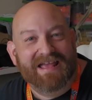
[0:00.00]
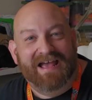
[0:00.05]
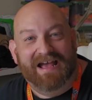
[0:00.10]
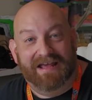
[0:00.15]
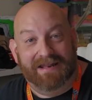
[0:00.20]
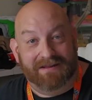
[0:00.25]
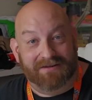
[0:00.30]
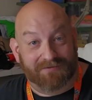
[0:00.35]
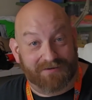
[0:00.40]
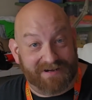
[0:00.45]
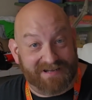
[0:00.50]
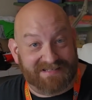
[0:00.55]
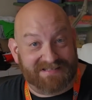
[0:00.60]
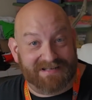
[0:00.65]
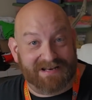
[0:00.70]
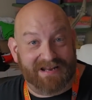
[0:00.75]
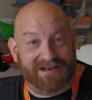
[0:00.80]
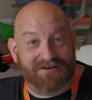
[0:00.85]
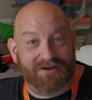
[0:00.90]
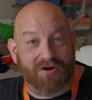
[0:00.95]
And the
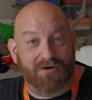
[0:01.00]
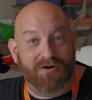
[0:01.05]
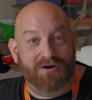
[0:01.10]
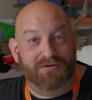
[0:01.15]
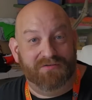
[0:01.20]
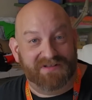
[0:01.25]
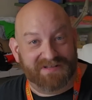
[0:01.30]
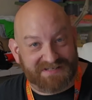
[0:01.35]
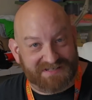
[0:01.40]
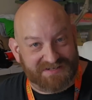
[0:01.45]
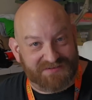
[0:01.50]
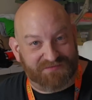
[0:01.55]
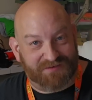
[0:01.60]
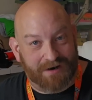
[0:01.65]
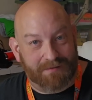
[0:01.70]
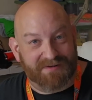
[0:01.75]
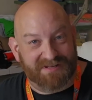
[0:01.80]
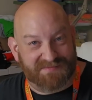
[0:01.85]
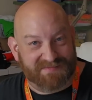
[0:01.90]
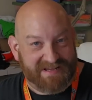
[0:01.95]
reason I know who this is
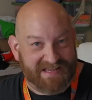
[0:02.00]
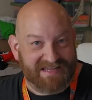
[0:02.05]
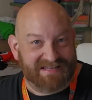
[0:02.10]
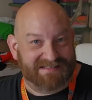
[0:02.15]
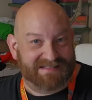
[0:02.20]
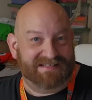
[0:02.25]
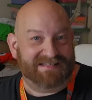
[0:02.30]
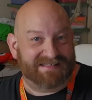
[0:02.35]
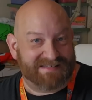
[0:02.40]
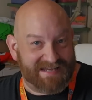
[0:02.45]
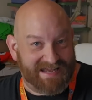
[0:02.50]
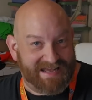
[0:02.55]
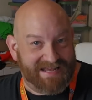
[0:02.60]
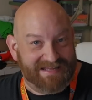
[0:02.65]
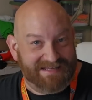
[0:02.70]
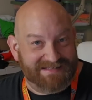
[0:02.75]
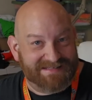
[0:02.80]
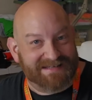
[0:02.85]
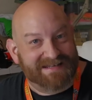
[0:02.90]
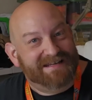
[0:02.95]
from is because it
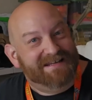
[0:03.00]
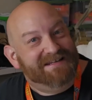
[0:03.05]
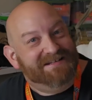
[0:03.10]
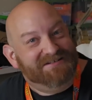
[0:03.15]
says